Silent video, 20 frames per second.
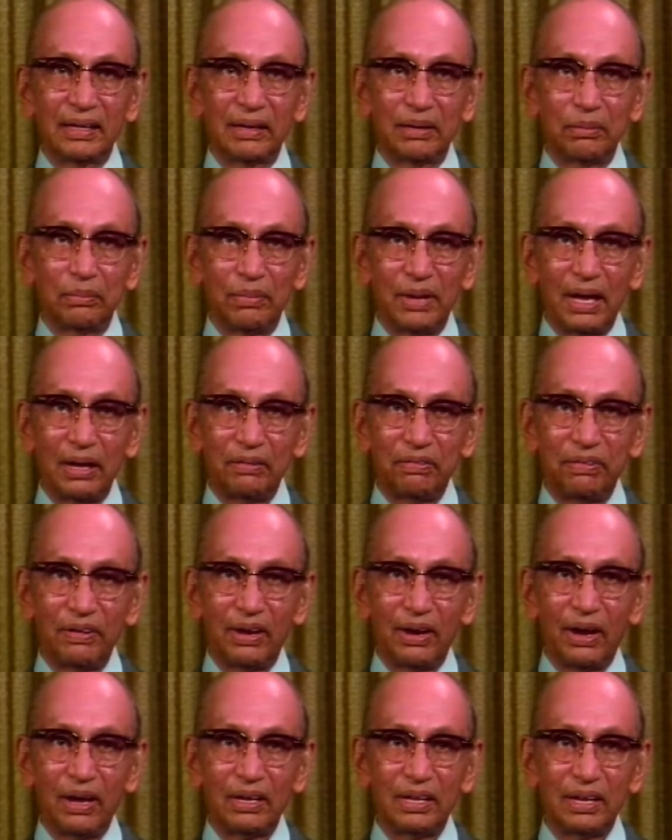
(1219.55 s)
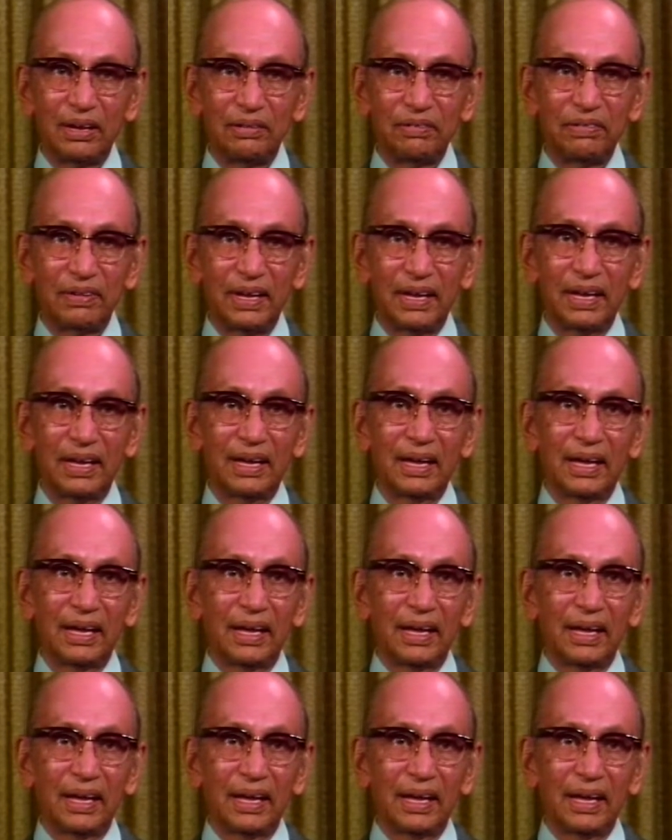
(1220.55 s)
My philosophy